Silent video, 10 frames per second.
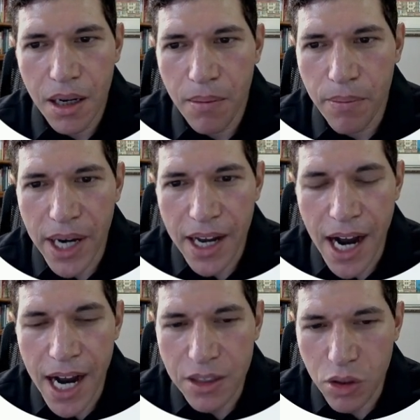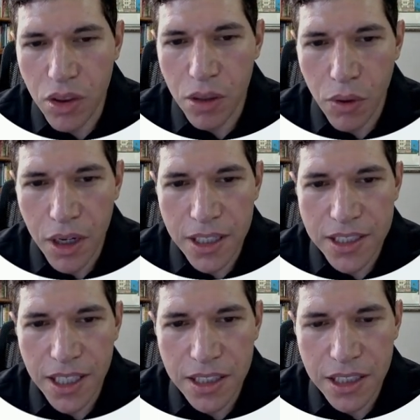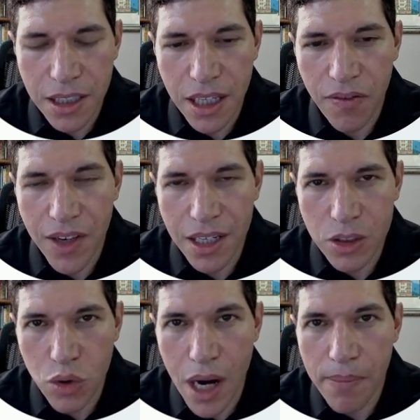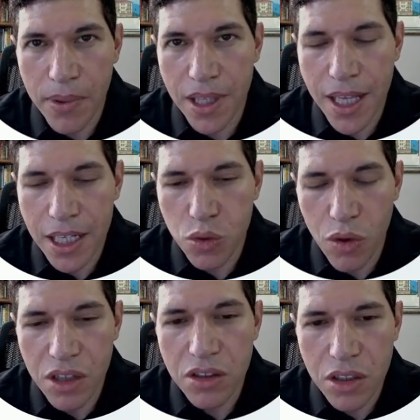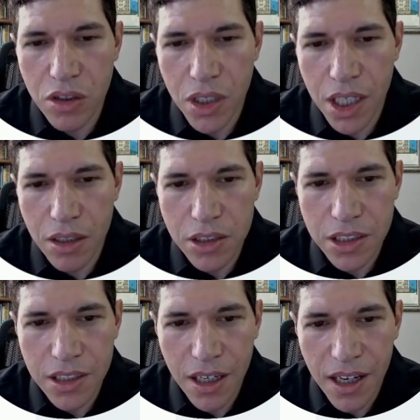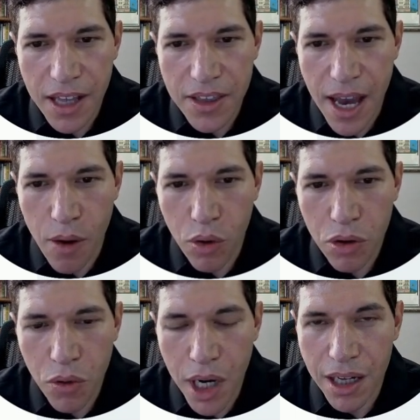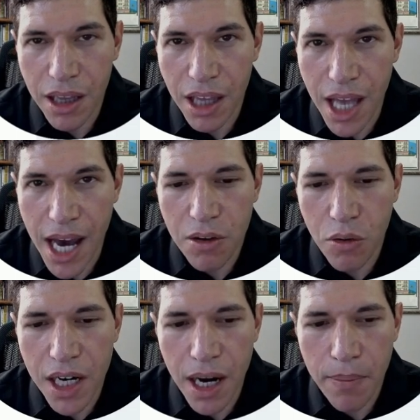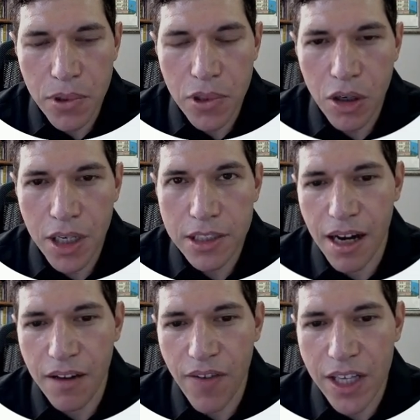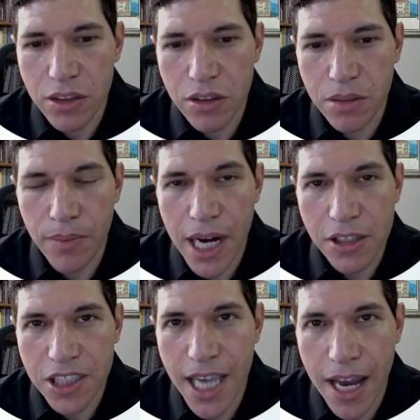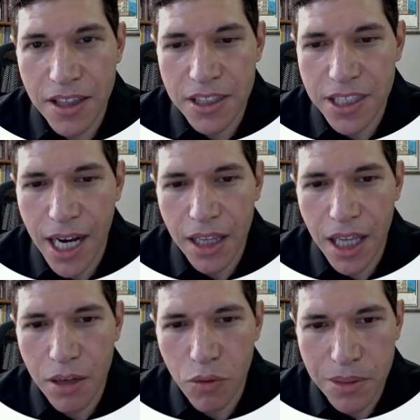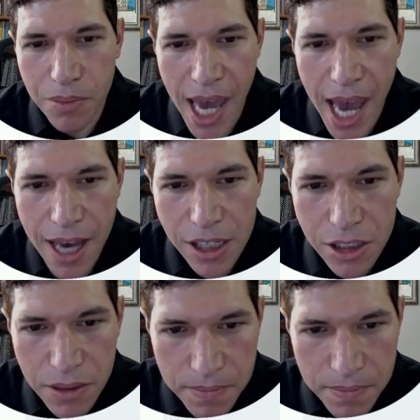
but I do think we're going to see a significant drop in the next 1 to 2 years that will create a lot of great opportunities for investors and buyers to sit on the sideline with some cash.